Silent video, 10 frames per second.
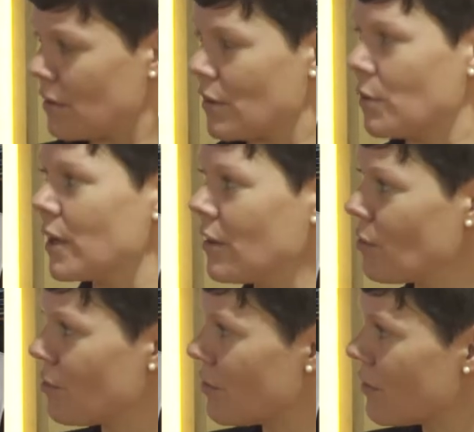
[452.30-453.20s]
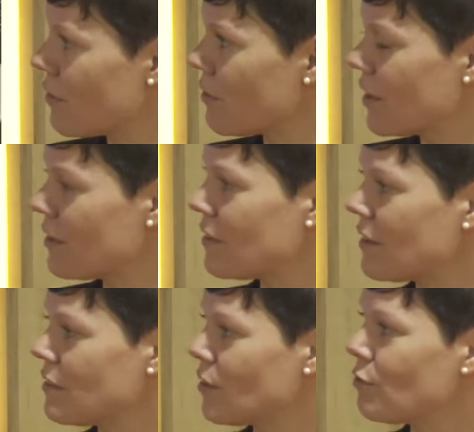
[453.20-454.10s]
quite androgynous, and it's
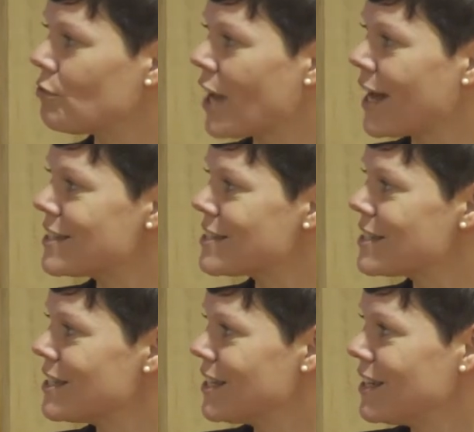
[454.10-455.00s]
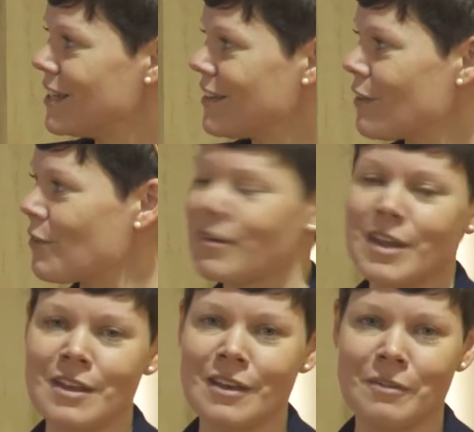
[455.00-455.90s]
set in her flat. The
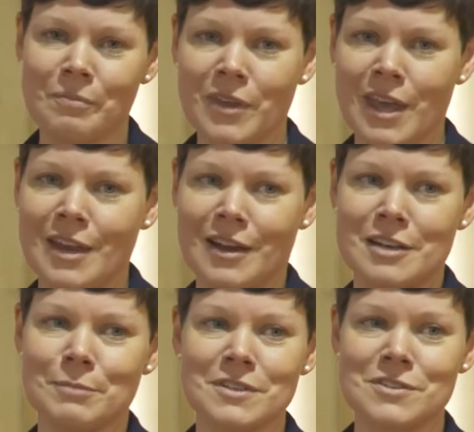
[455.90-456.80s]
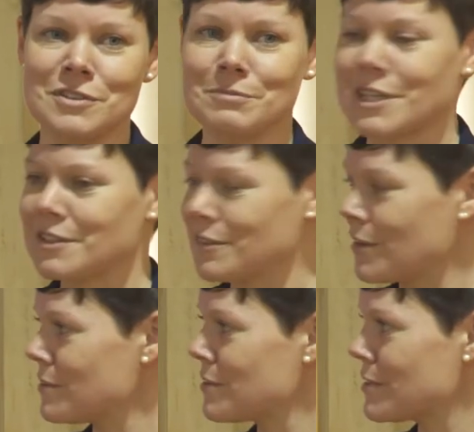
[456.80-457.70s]
very keen-eyed amongst you might note